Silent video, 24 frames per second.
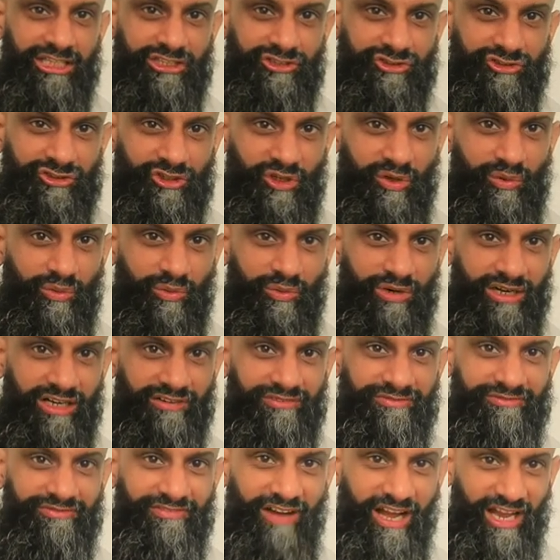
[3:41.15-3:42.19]
So
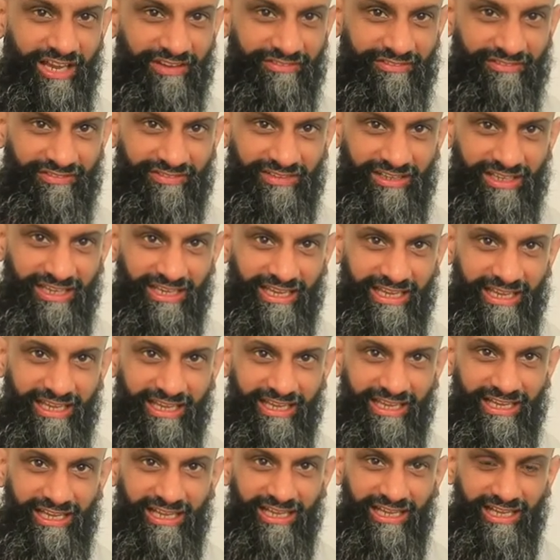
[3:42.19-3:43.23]
uh, I, a
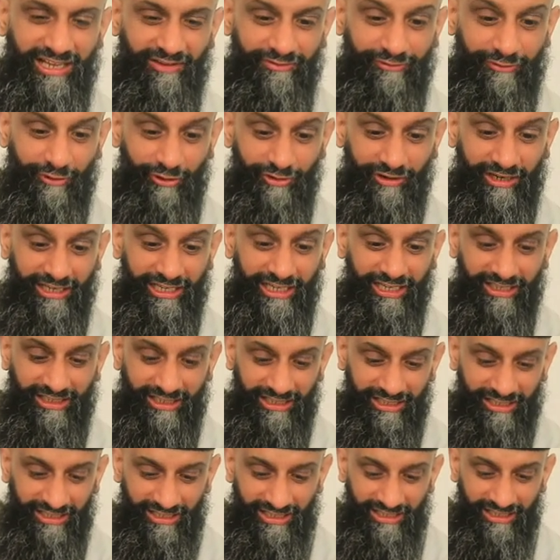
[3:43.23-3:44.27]
foreigner,
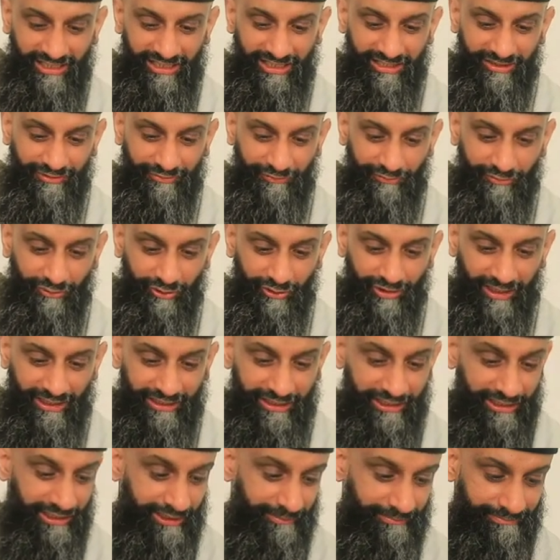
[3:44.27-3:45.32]
four
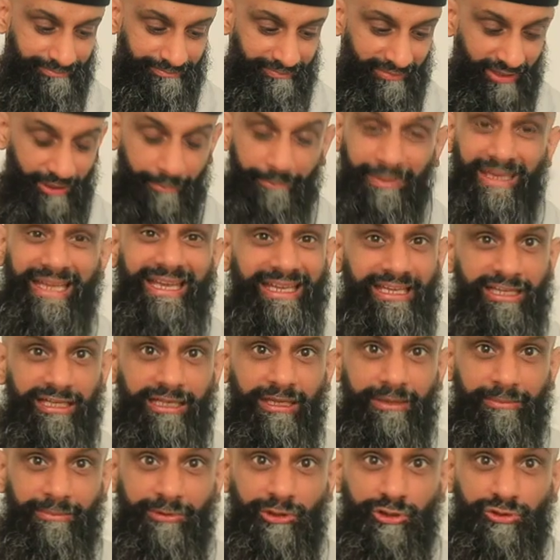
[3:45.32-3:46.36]
um, a bit,
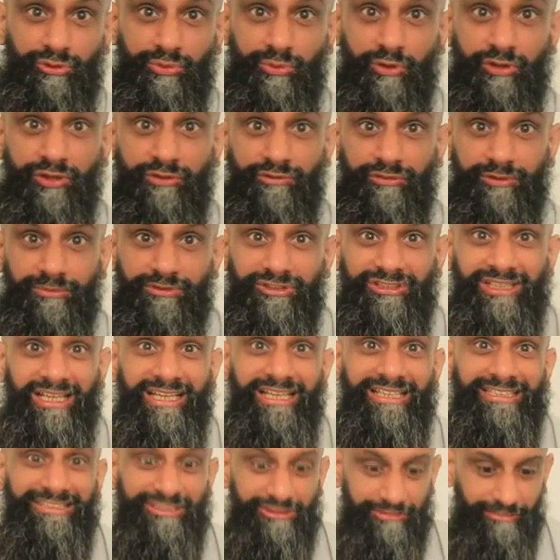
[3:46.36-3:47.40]
because one of them's
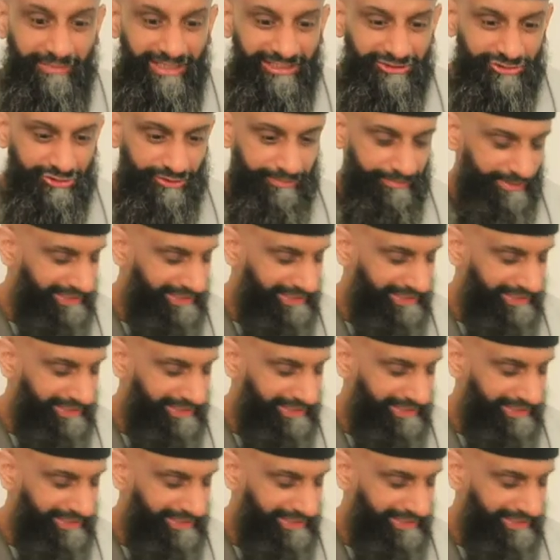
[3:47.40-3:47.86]
smashed to